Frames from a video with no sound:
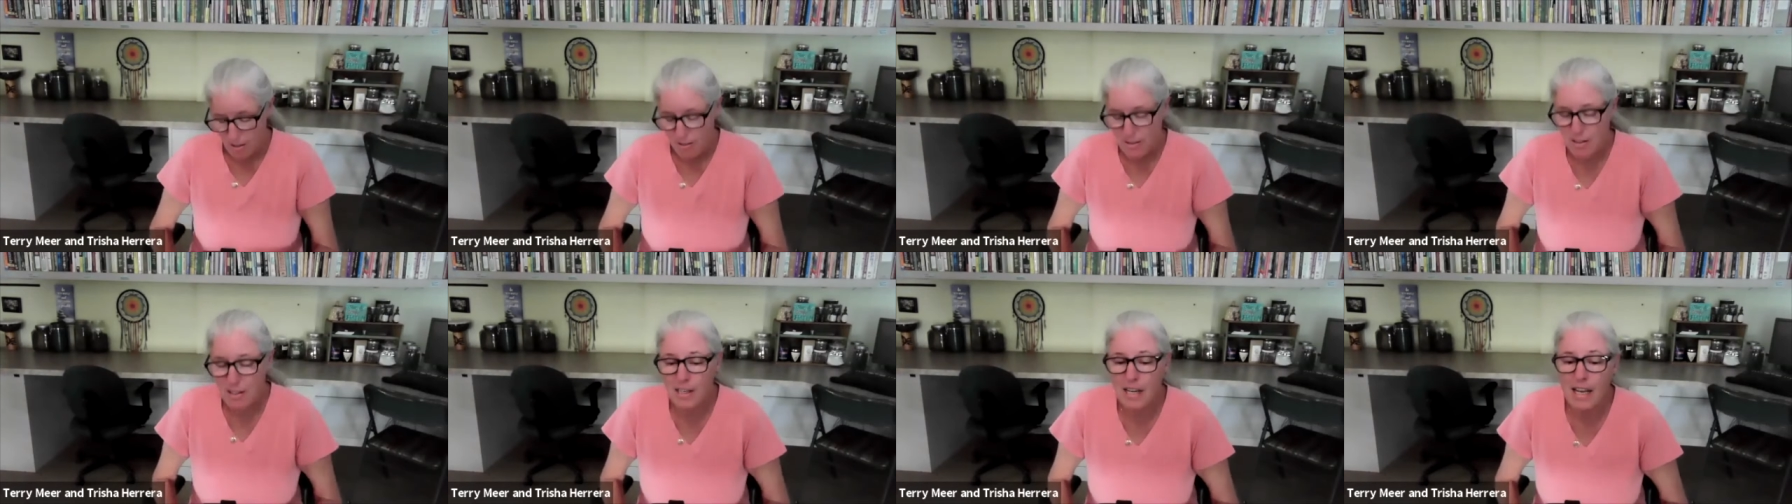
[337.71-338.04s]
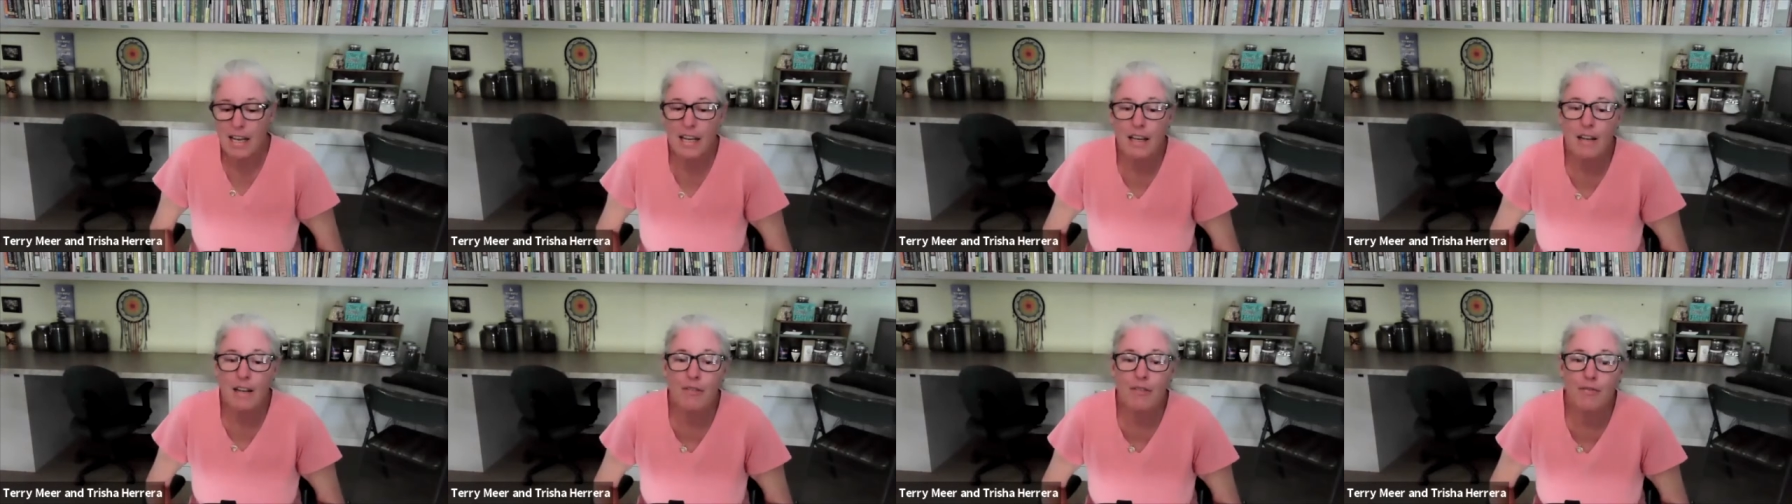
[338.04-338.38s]
The
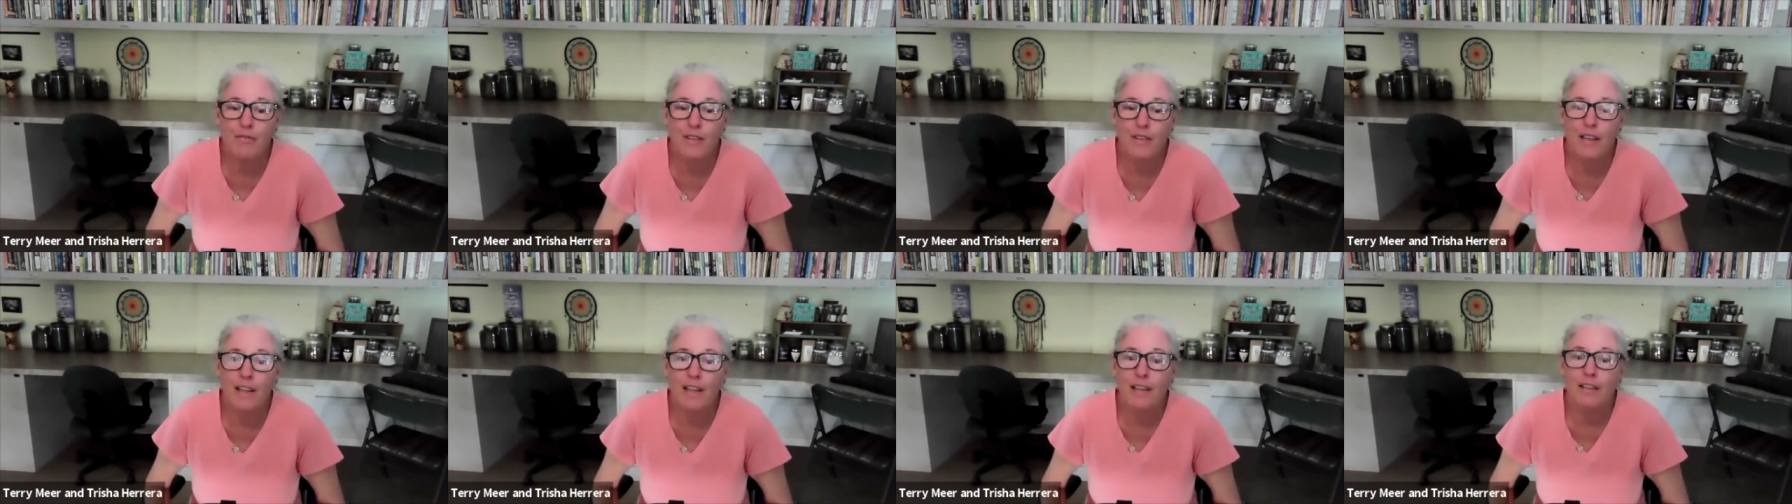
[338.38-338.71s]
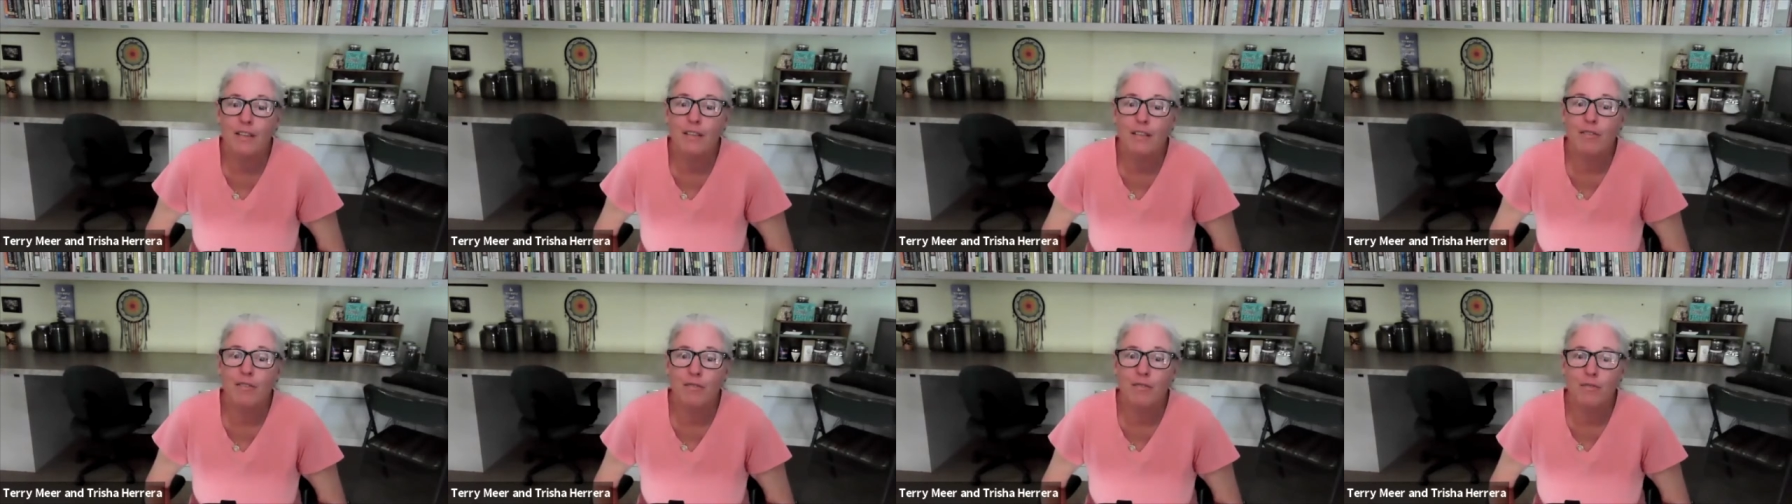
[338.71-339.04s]
native
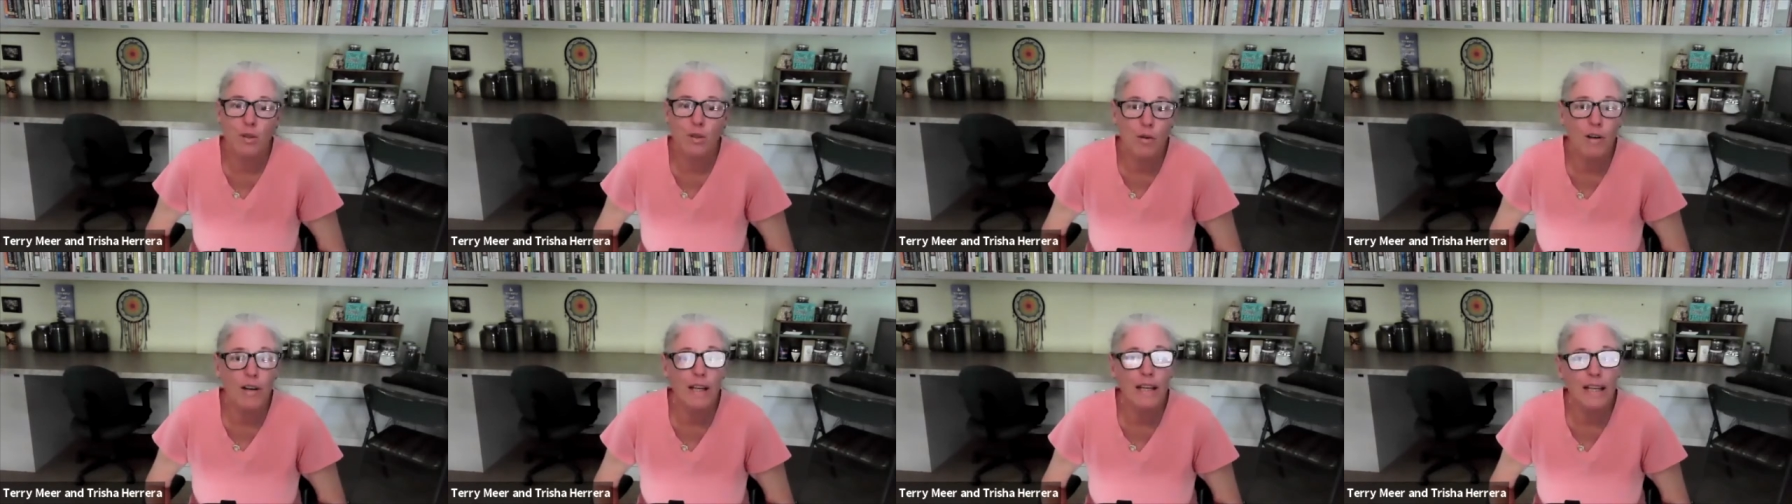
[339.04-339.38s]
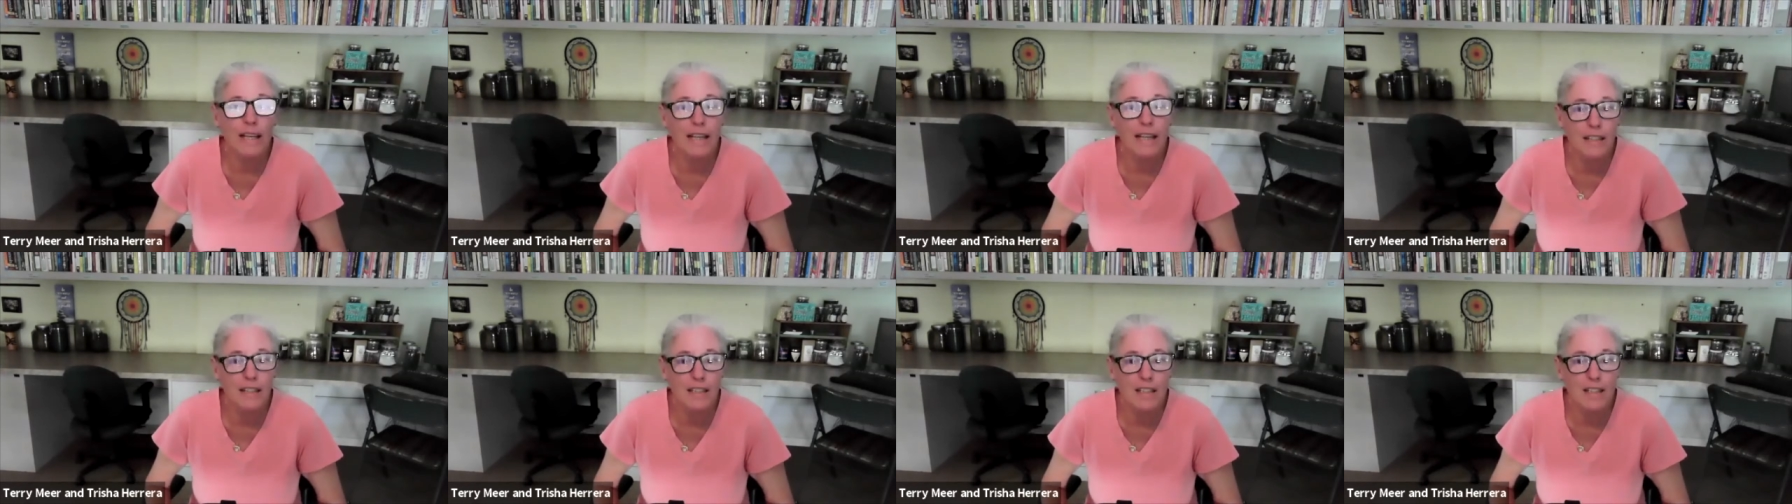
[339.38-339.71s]

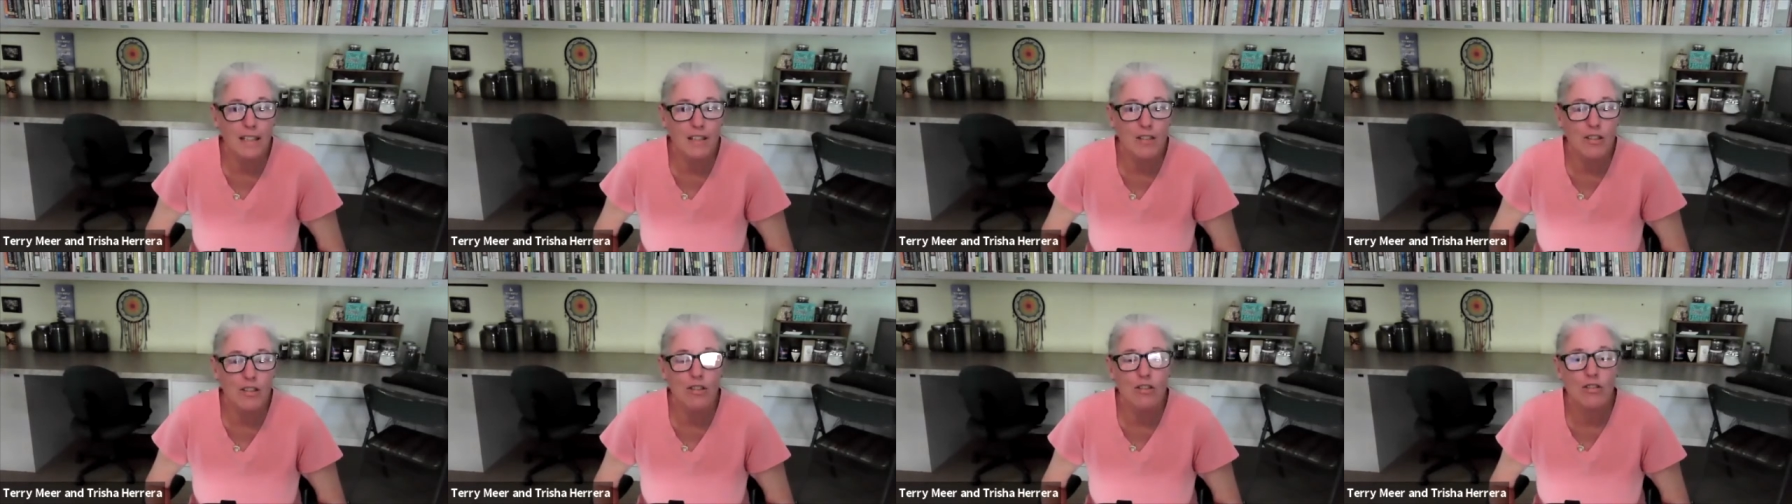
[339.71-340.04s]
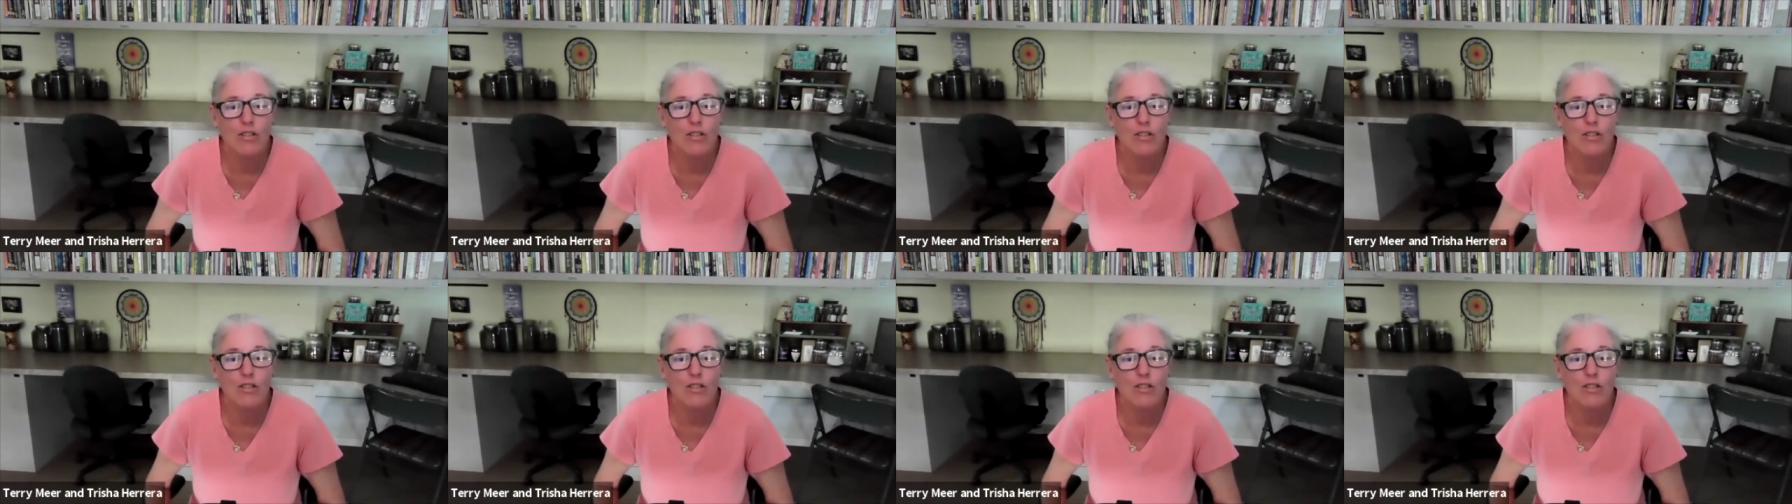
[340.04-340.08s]
Florida Indians